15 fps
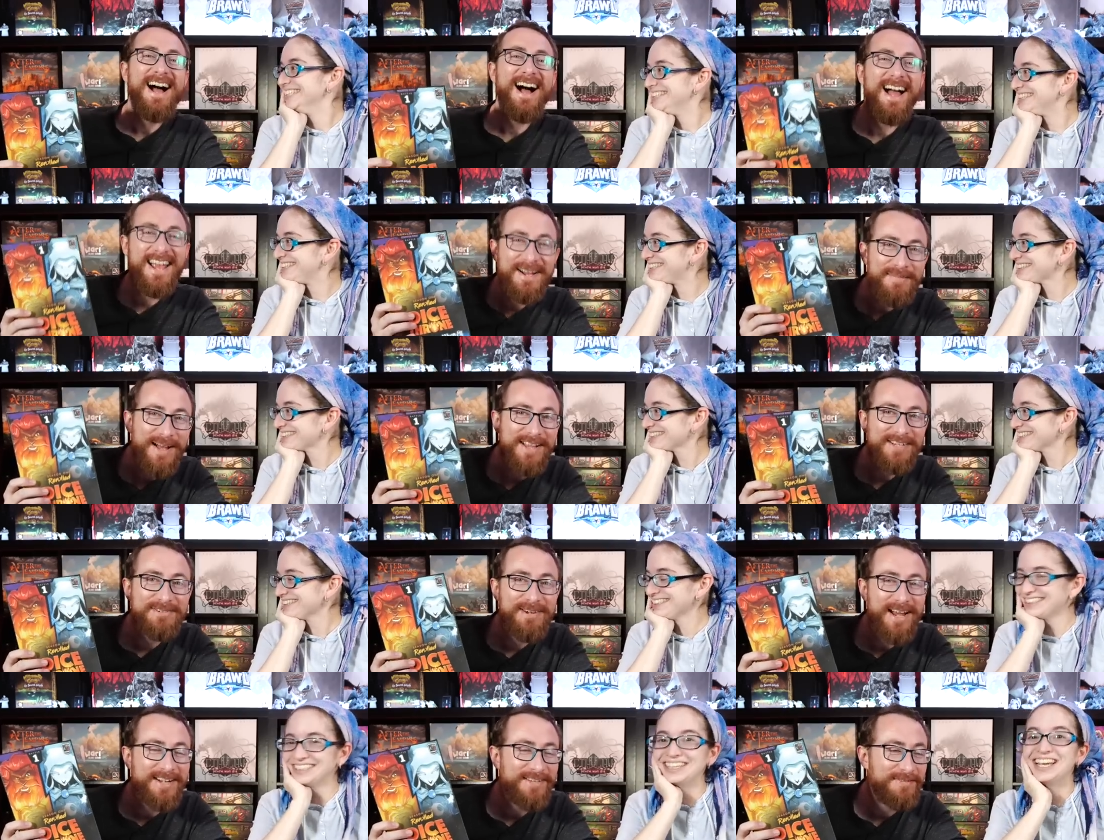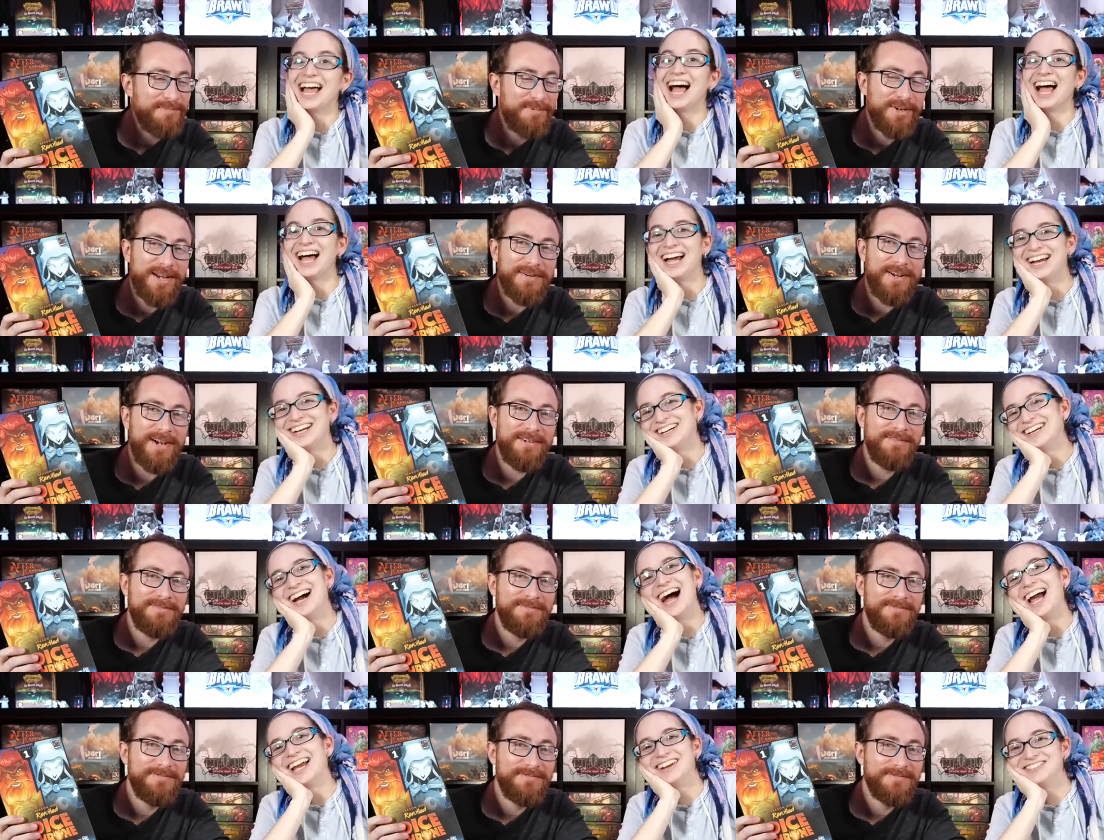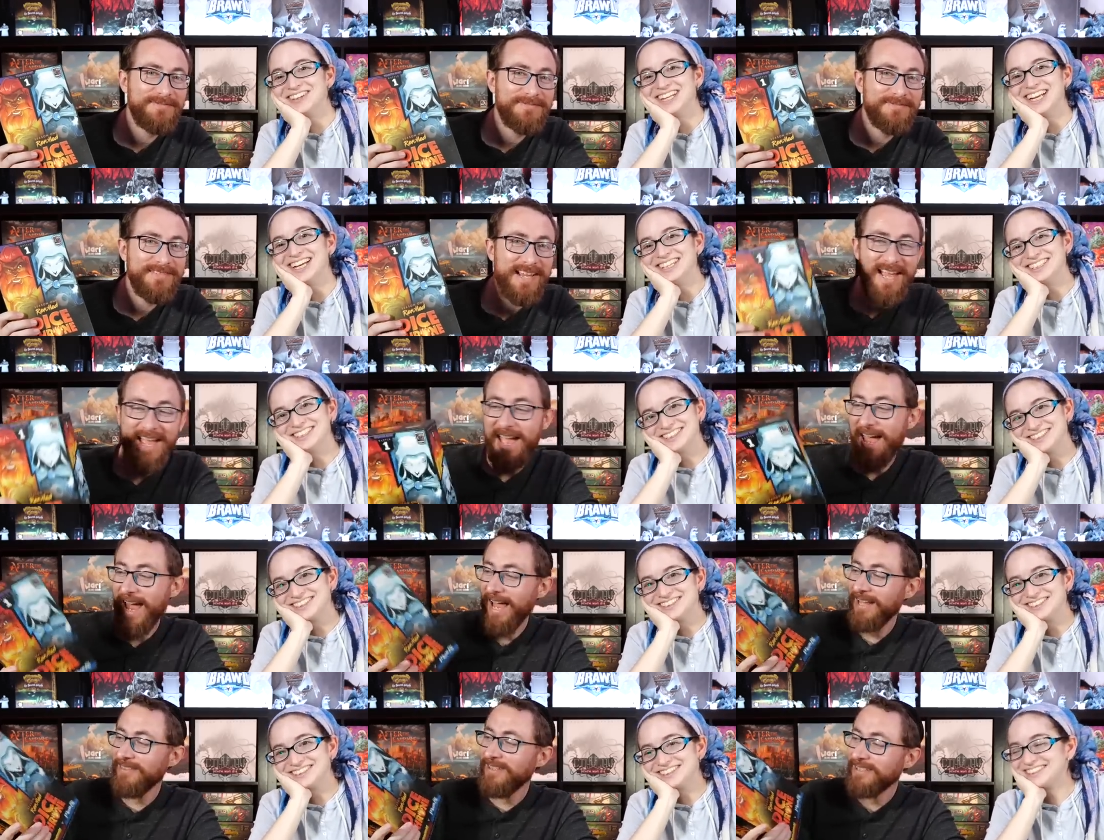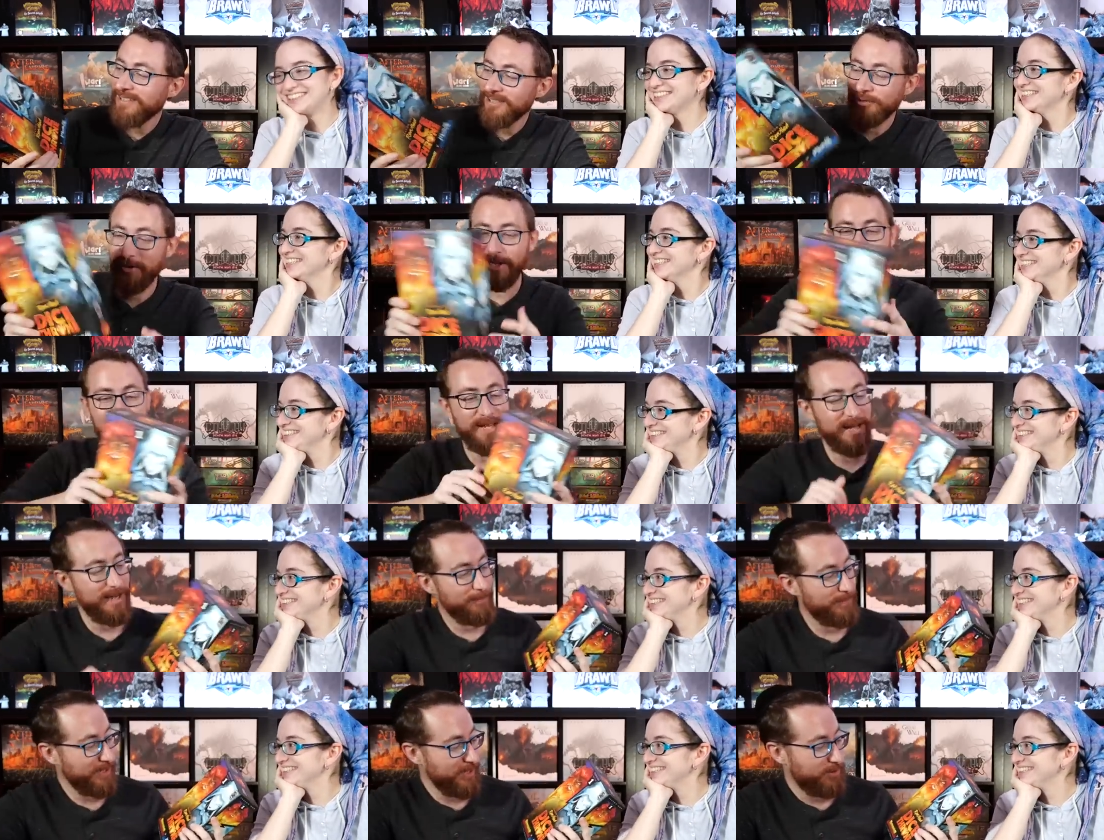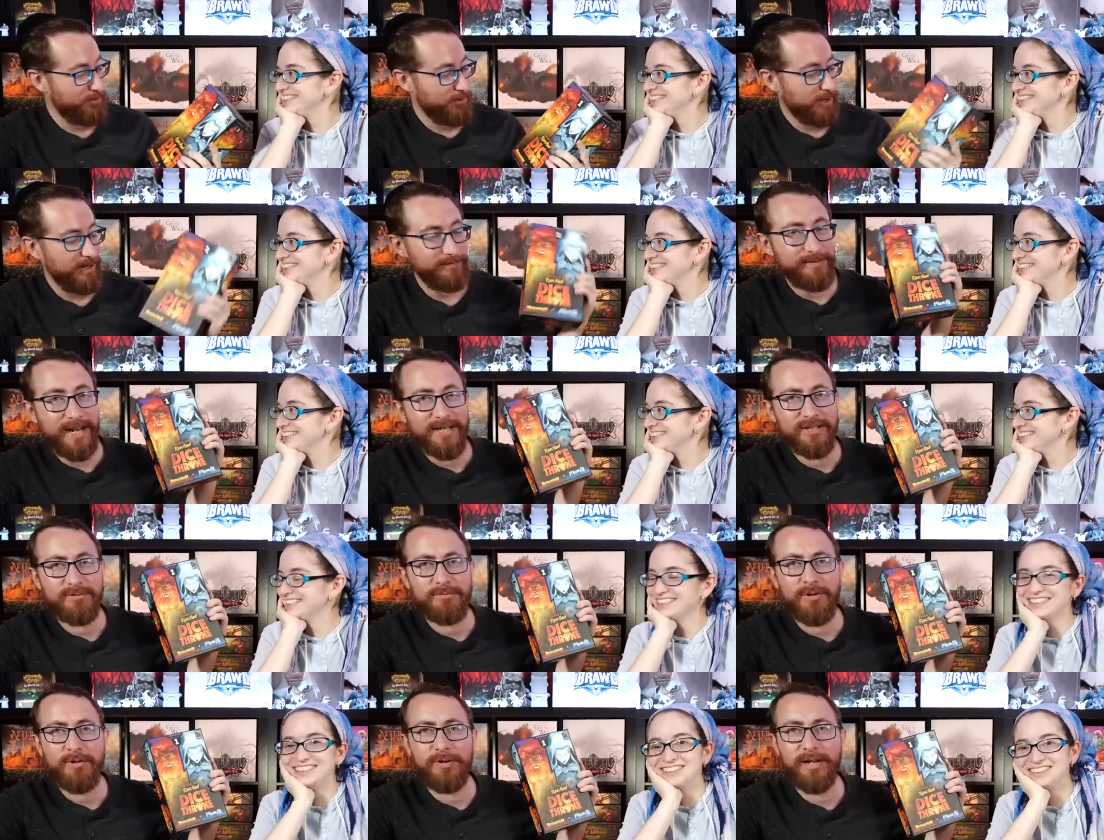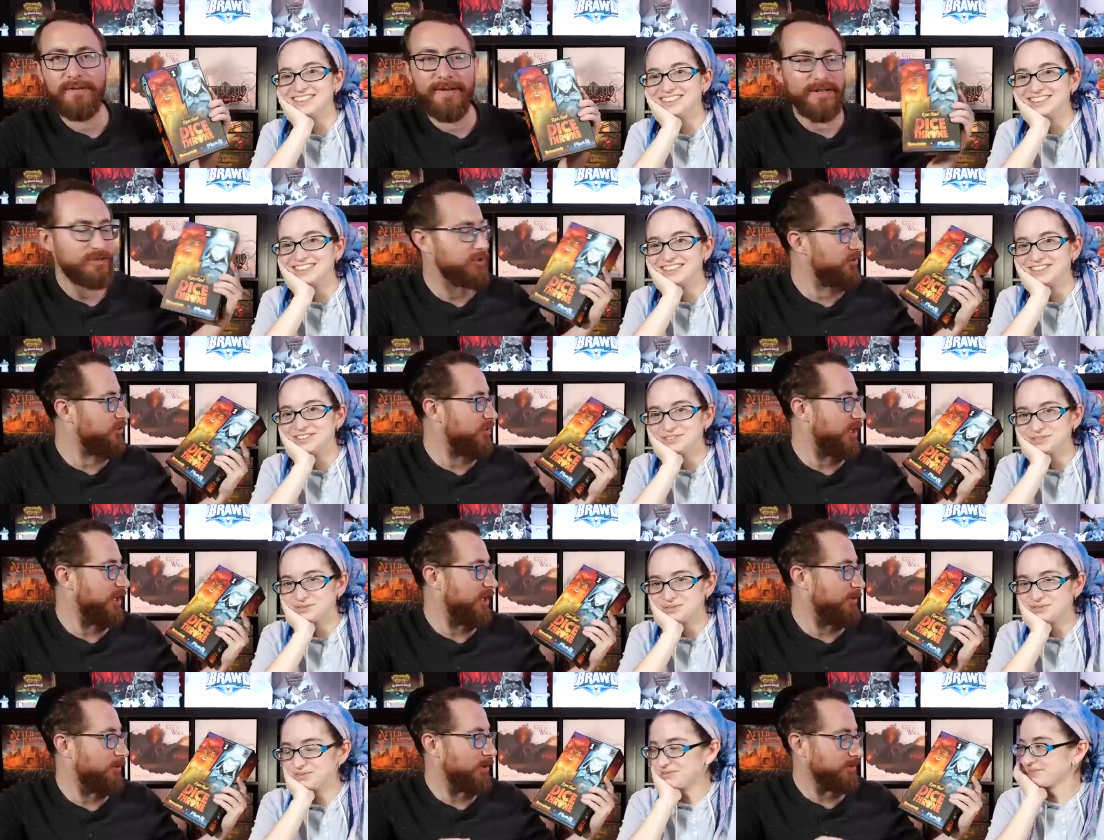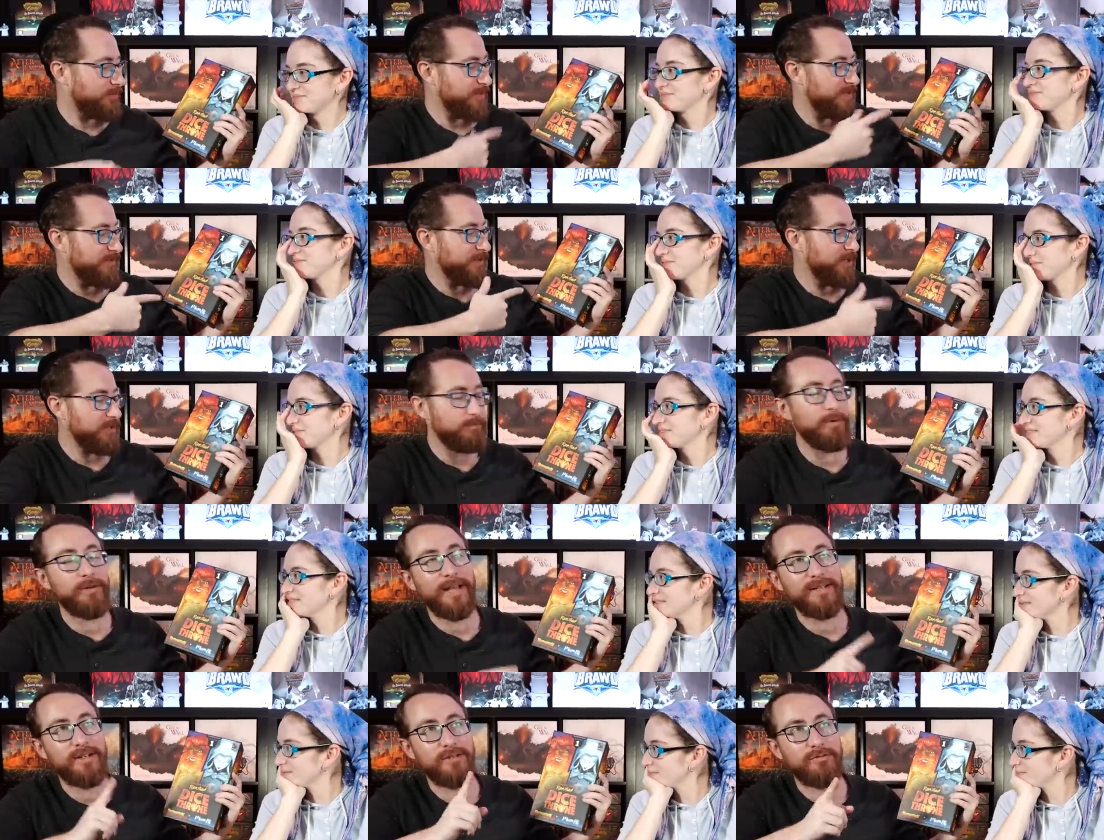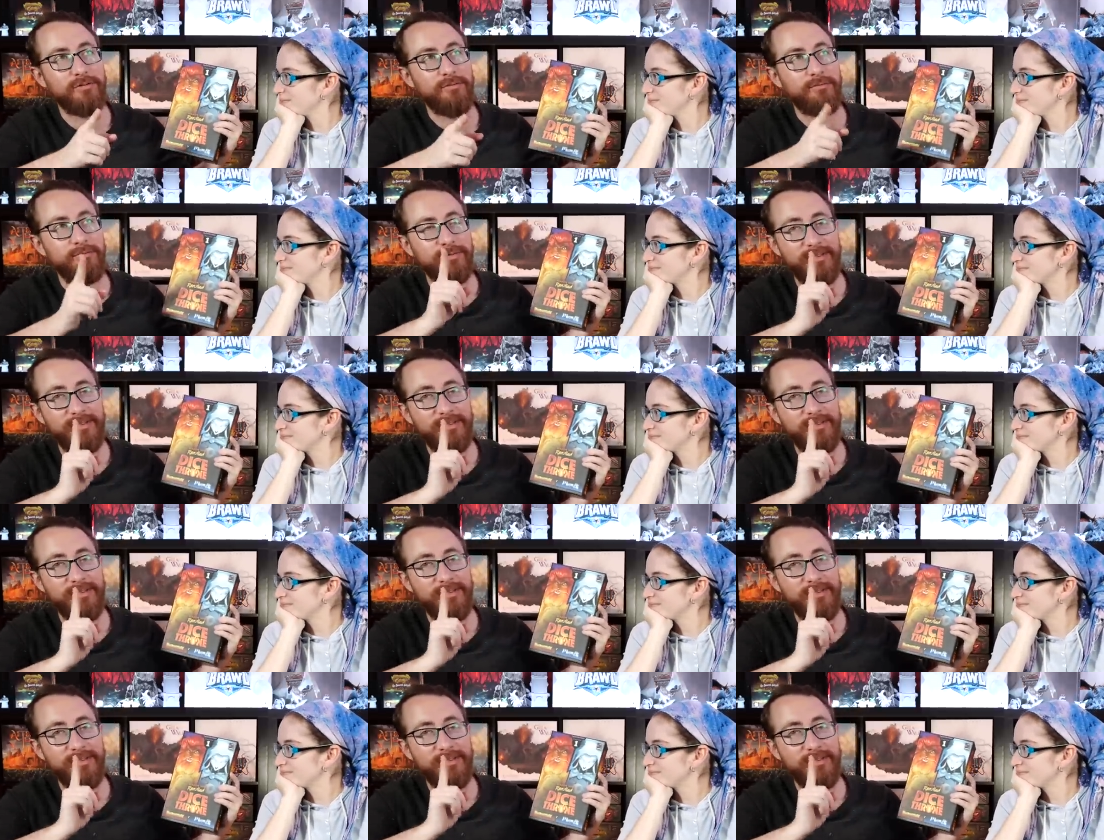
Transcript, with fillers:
Speaker 1: Hi, I'm Alex Radcliffe from Board Game Co.
Speaker 2: Hi, I'm Rena.
Speaker 1: And this is going to be a playthrough of Dice Throne Adventures. Uh, well, specifically, well, that's not true.